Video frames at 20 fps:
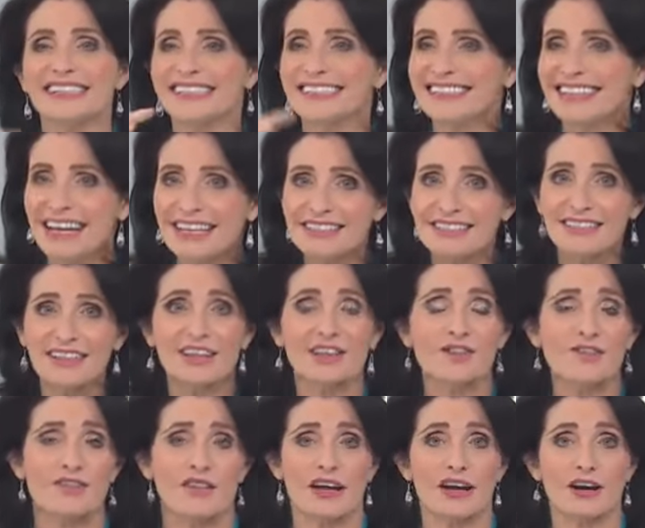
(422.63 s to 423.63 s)
It gets
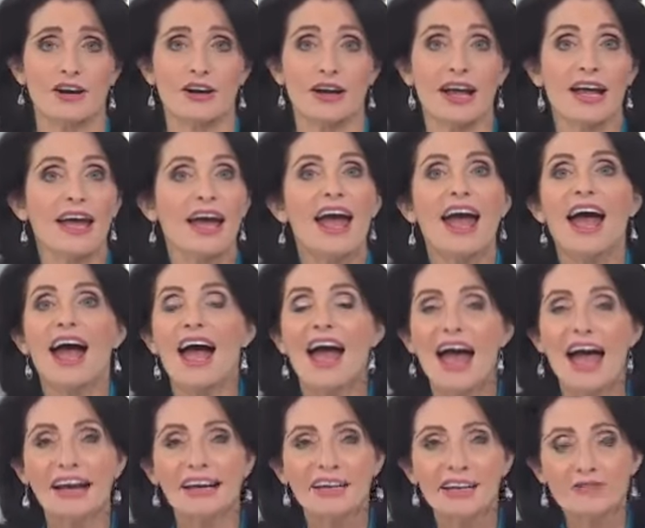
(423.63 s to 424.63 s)
in there
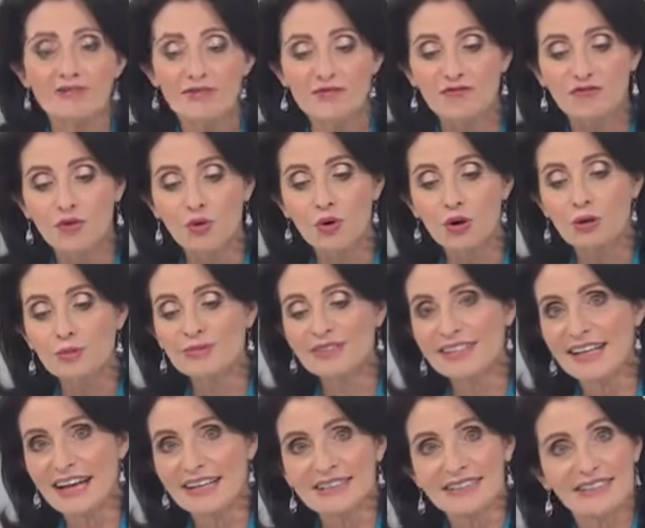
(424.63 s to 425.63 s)
and it forms
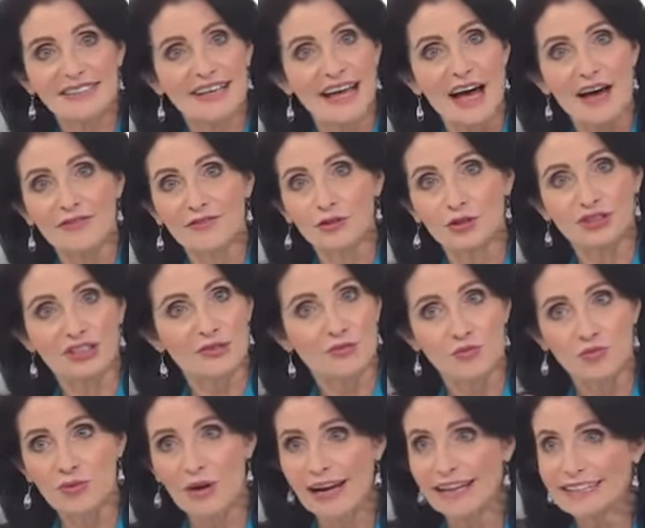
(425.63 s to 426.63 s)
that scaffold
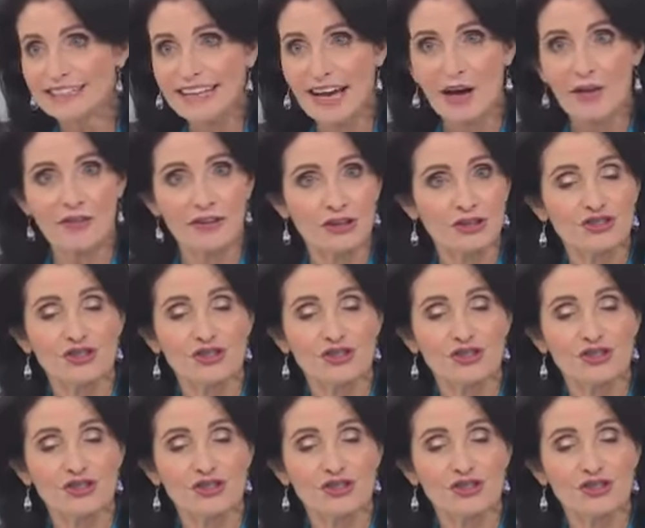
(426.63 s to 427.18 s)
right down there.